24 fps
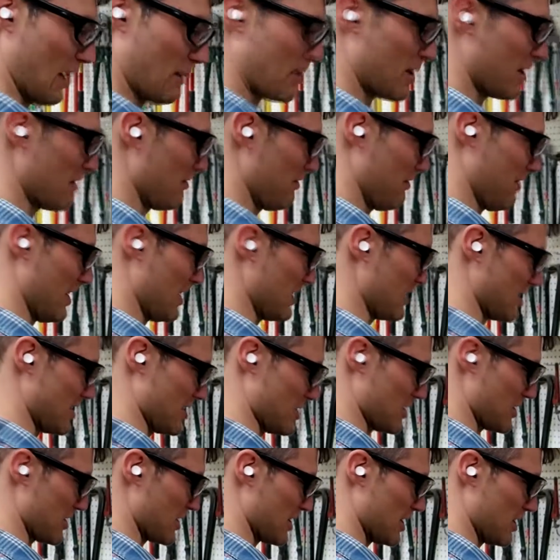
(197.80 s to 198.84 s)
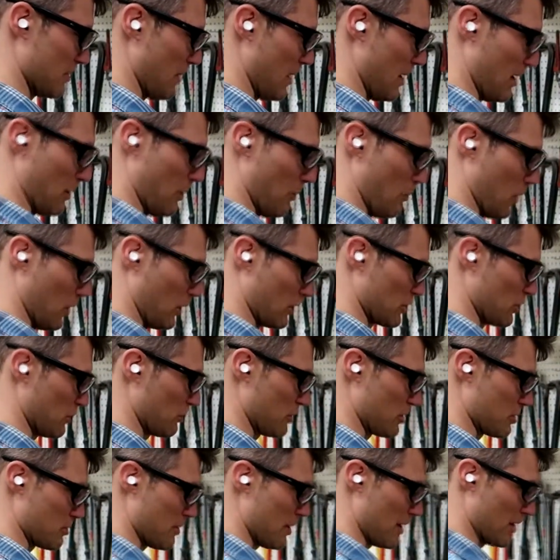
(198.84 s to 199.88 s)
I'm convinced it's just going to make it work so
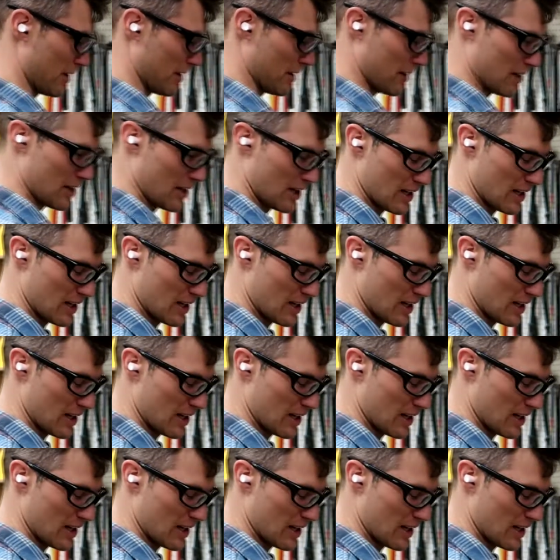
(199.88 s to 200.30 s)
much better.